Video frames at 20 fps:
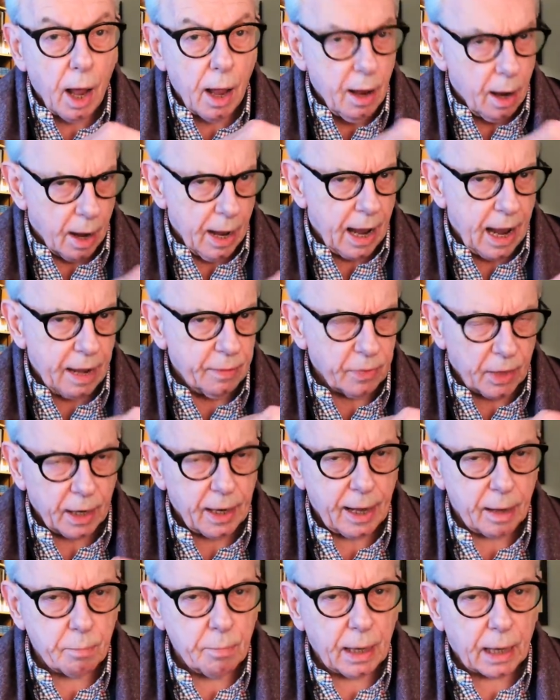in the
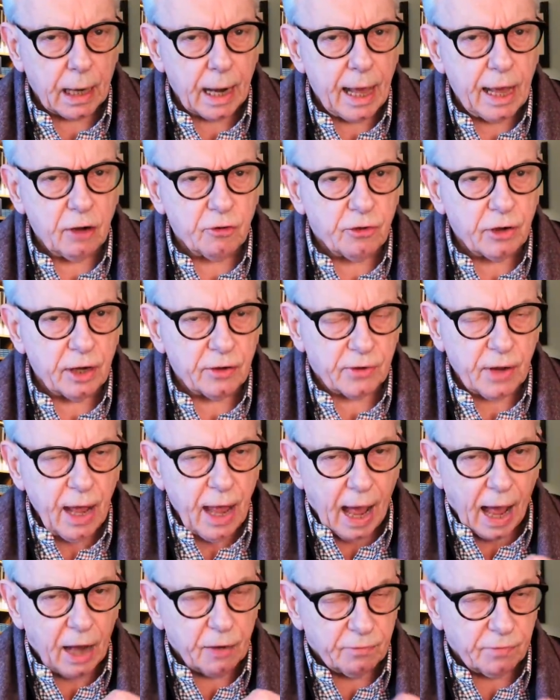late Middle Ages
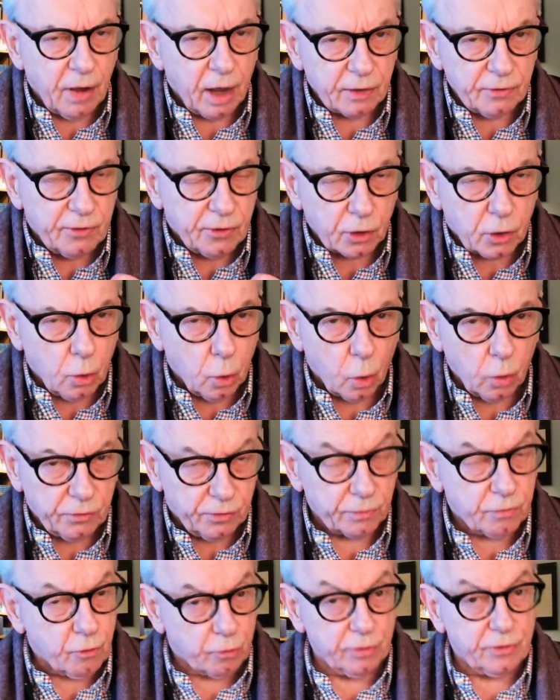advanced the cause of
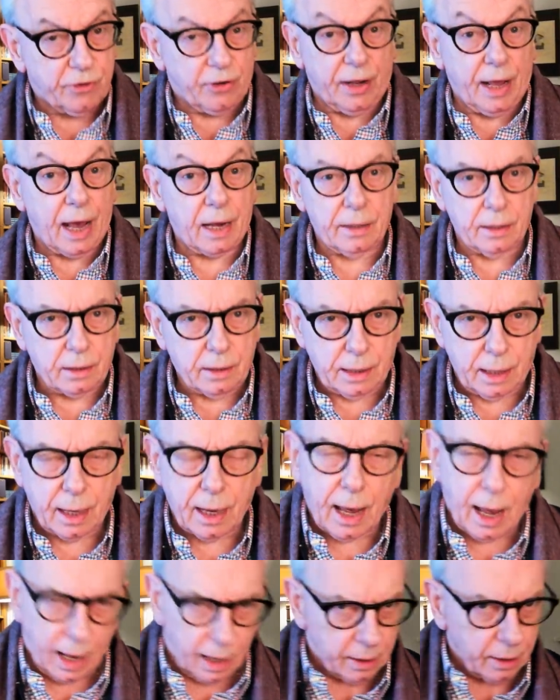Christianity
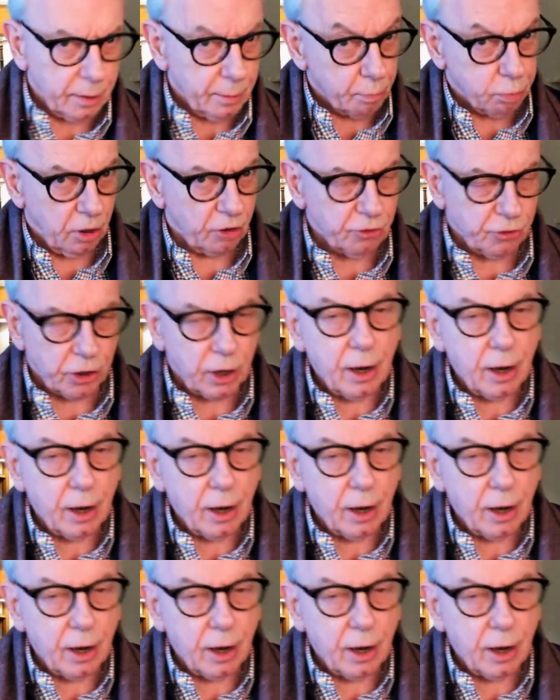and Prussia